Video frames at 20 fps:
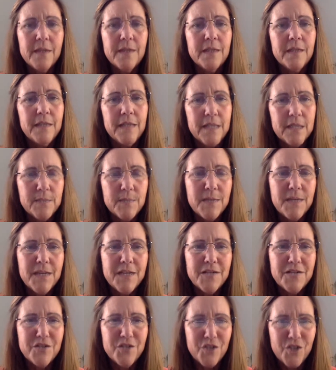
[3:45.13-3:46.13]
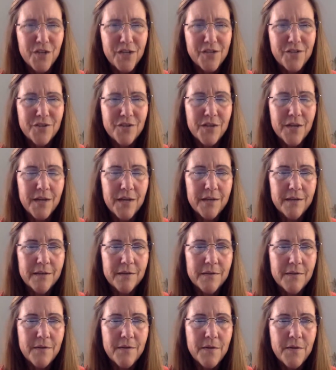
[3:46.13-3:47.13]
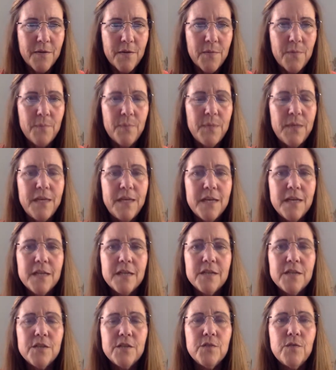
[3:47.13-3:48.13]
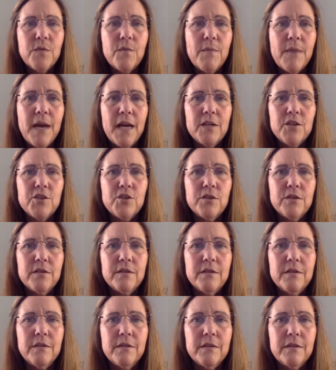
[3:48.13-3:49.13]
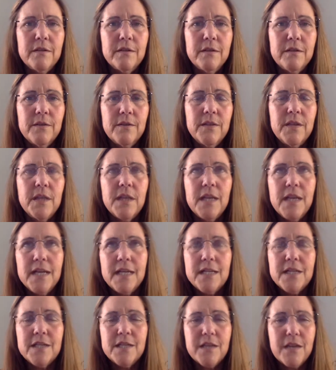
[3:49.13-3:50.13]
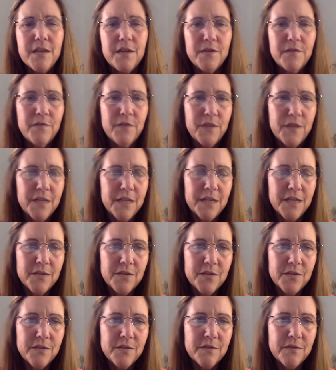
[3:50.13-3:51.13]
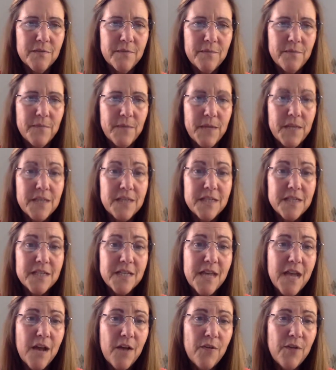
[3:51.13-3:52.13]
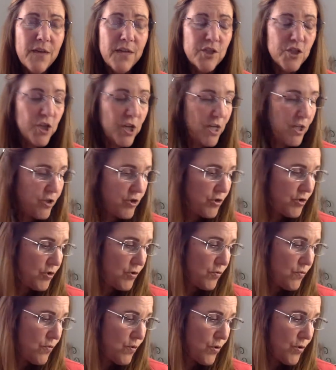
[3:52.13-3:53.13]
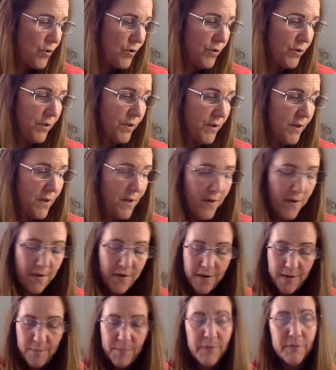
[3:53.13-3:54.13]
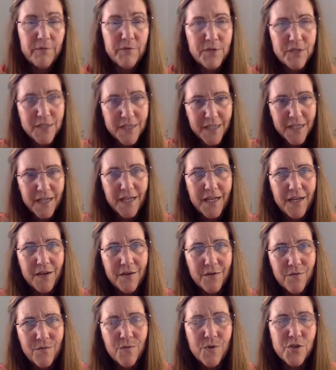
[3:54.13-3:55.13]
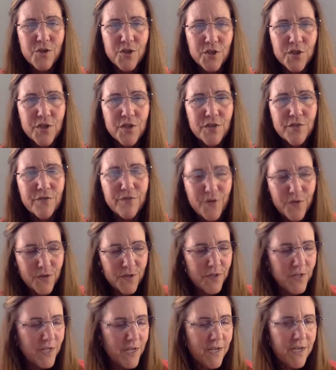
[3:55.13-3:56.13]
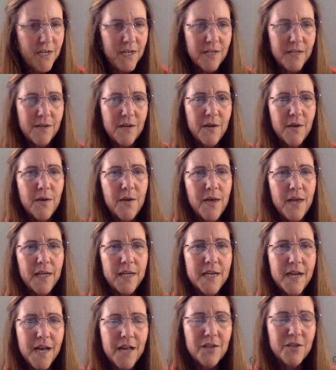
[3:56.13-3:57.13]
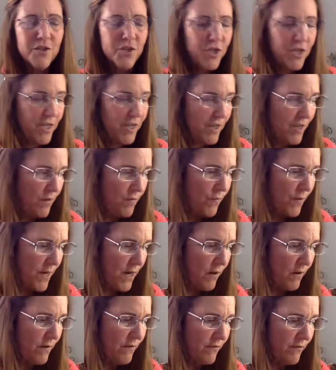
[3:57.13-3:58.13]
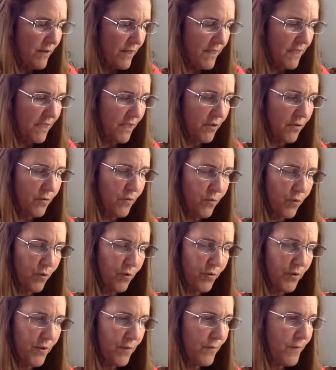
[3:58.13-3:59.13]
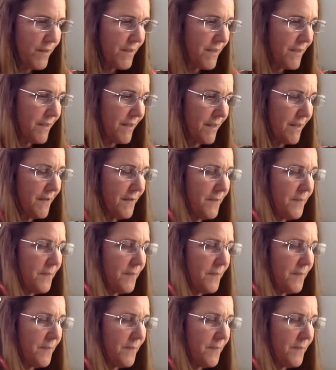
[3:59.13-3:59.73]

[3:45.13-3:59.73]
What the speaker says: Let's begin to change that. Begin to imagine the light side of things and see how that changes your world. But for today, we're just going to focus on acknowledging that we are inventing the world that we see.